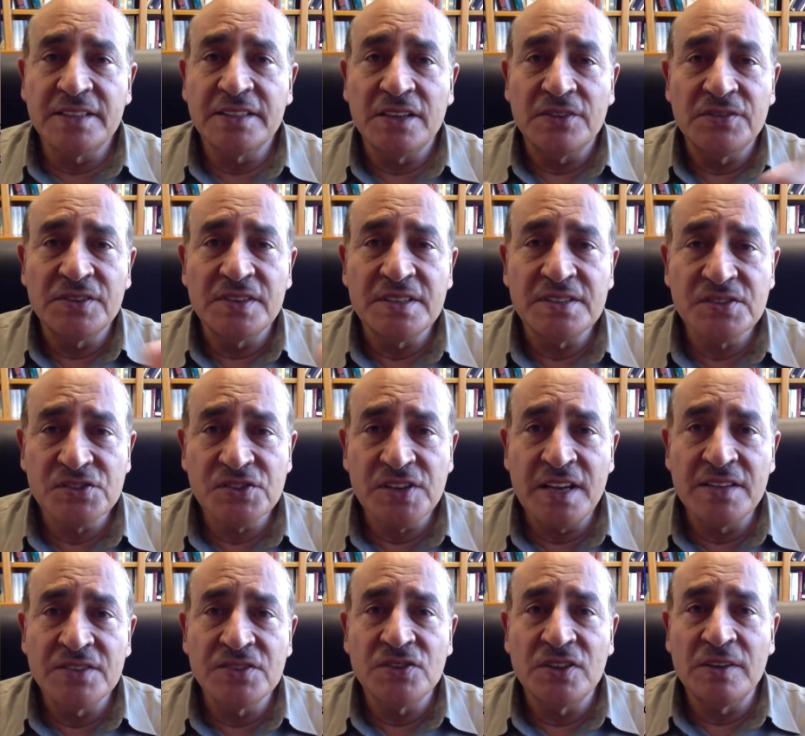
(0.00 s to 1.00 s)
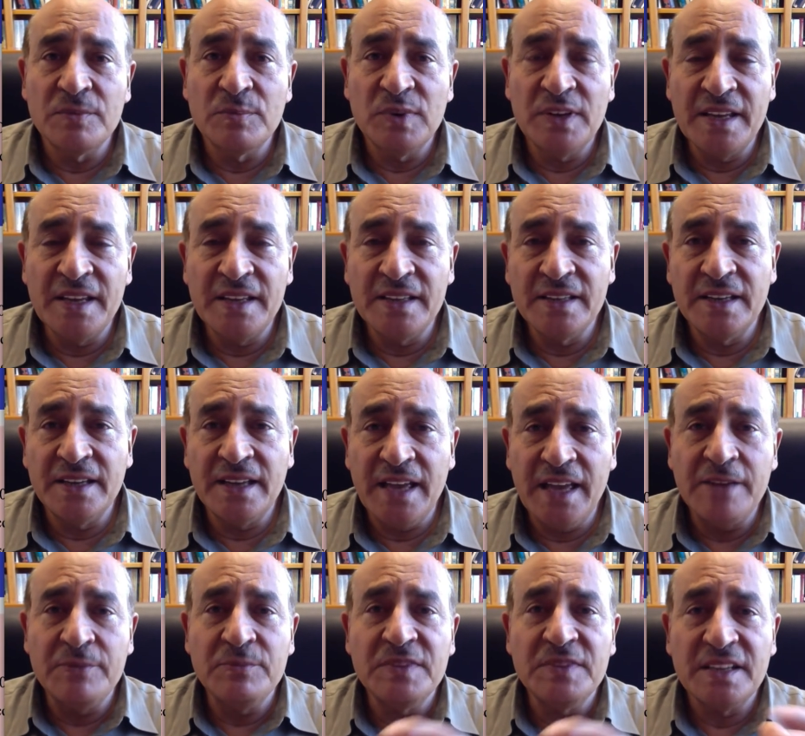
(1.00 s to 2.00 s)
of constraints. So you're playing a
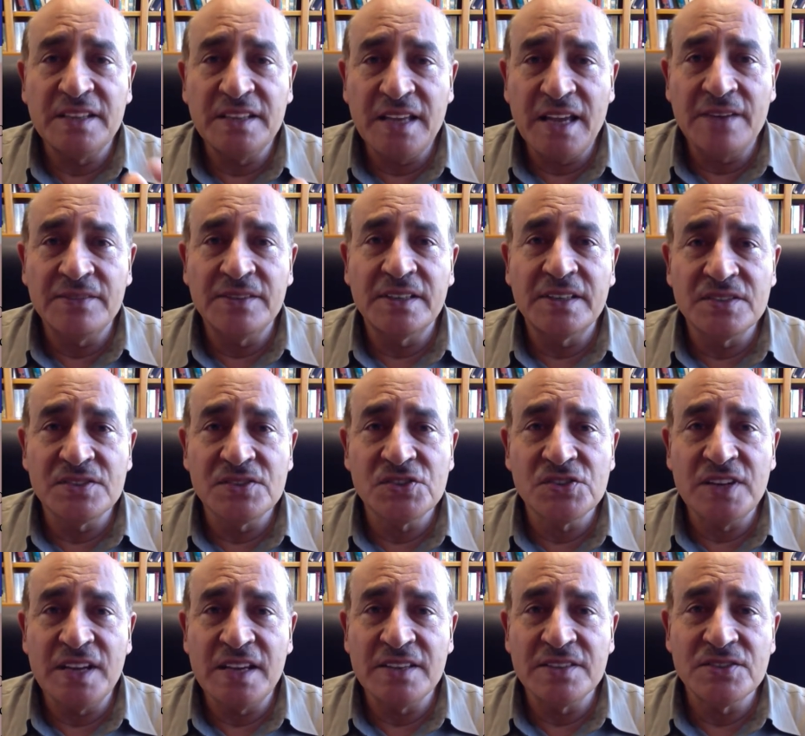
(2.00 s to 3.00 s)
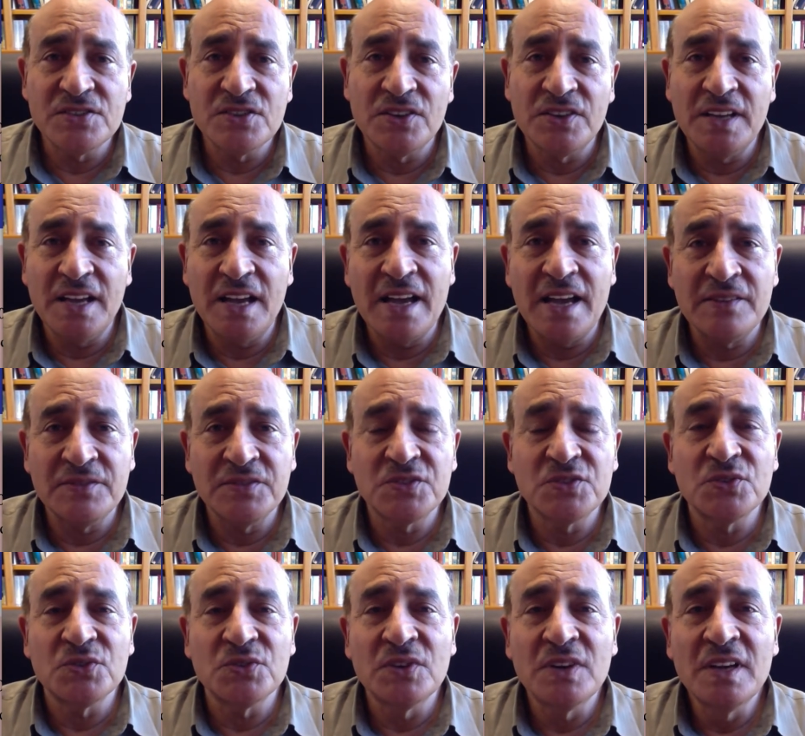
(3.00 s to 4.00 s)
game that you have a constraint. So you have
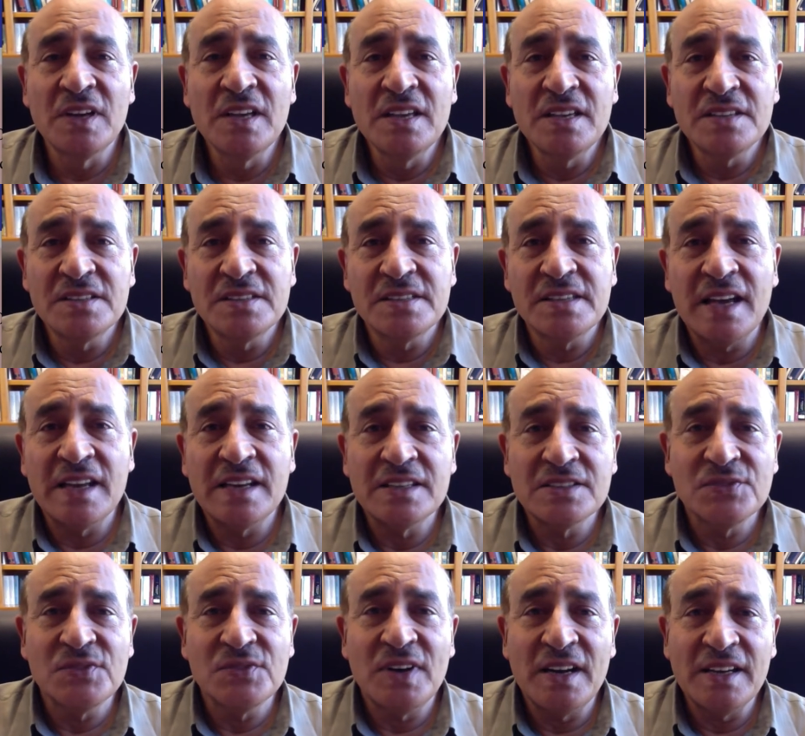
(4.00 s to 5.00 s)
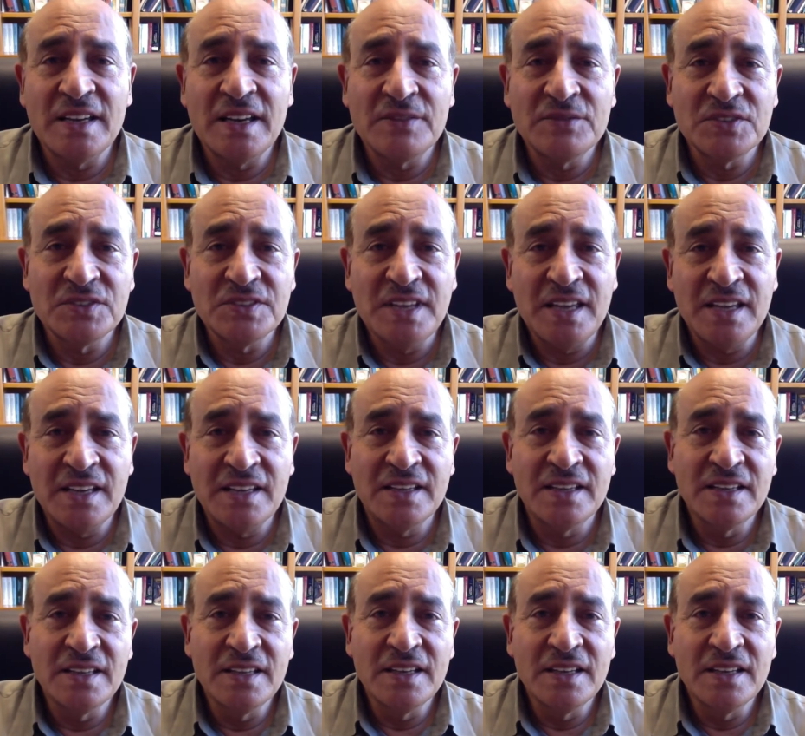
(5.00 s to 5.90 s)
to satisfy, you have to take